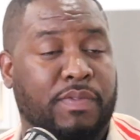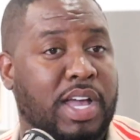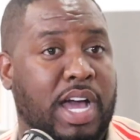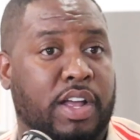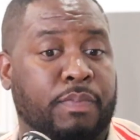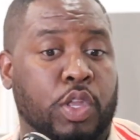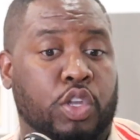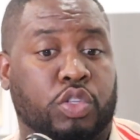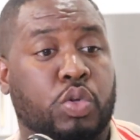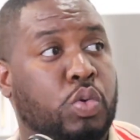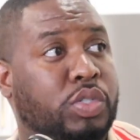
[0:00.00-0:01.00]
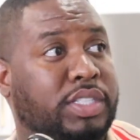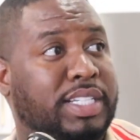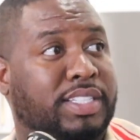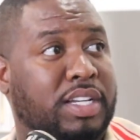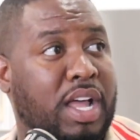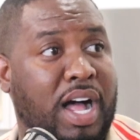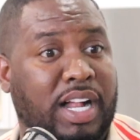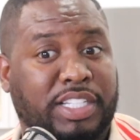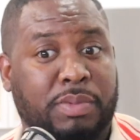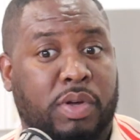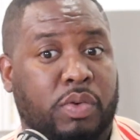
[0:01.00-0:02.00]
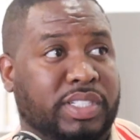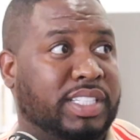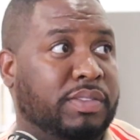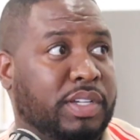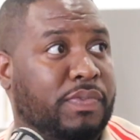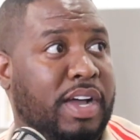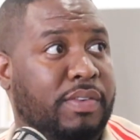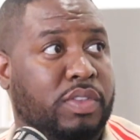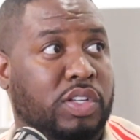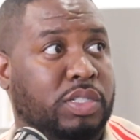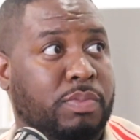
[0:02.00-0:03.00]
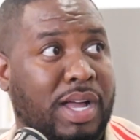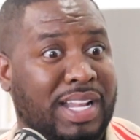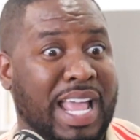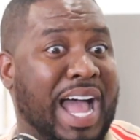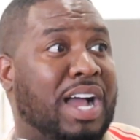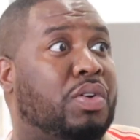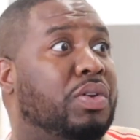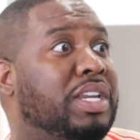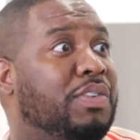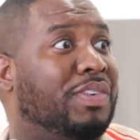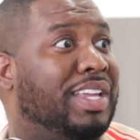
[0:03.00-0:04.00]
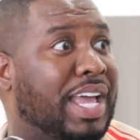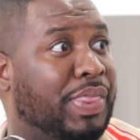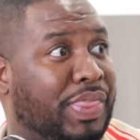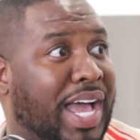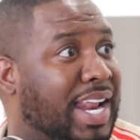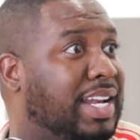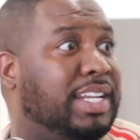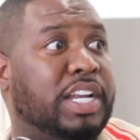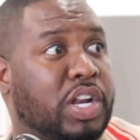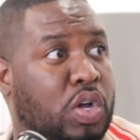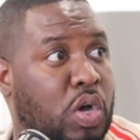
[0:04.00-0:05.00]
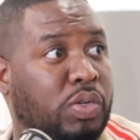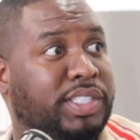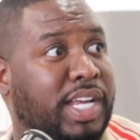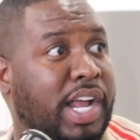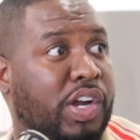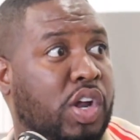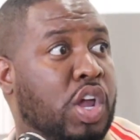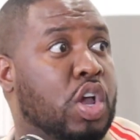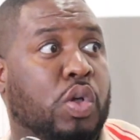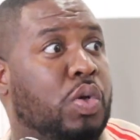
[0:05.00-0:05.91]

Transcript: I even got a used Nissan Altima with 75,000 miles. I couldn't even get that. I needed a cosigner.